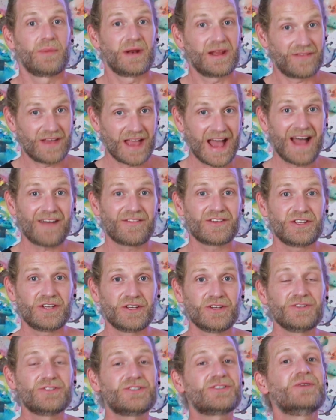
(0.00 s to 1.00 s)
But if you haven't
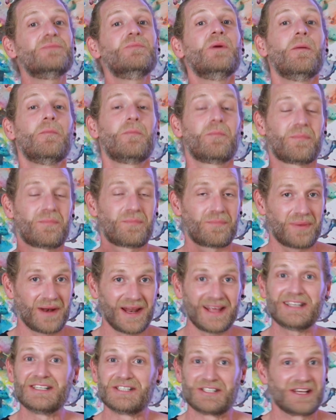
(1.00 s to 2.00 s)
used them,
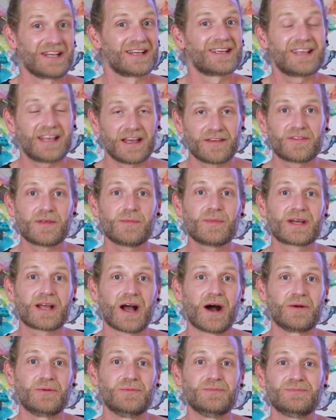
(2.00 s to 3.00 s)
please give them a
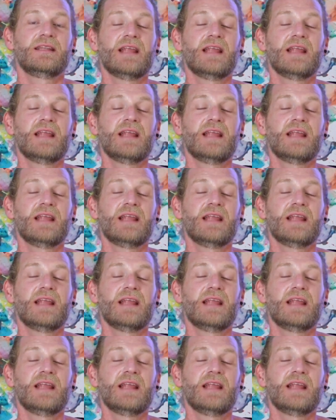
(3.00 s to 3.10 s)
go.